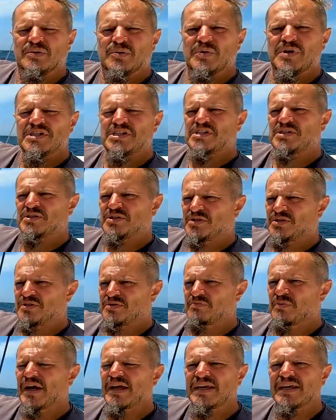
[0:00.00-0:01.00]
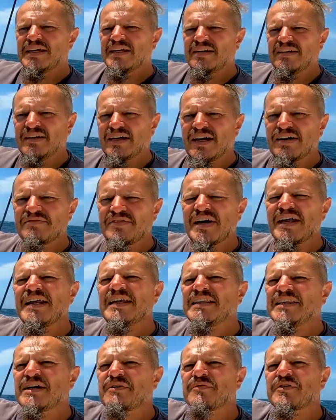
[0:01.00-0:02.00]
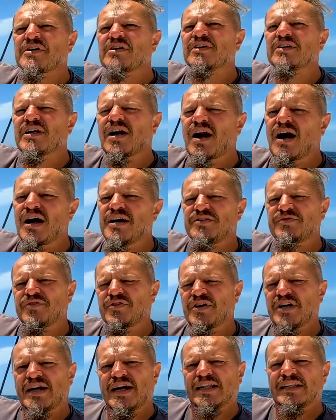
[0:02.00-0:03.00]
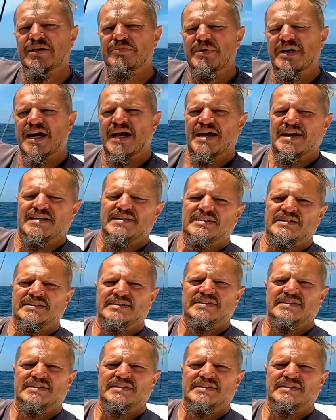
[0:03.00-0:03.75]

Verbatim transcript: which is making a very difficult ride for a catamaran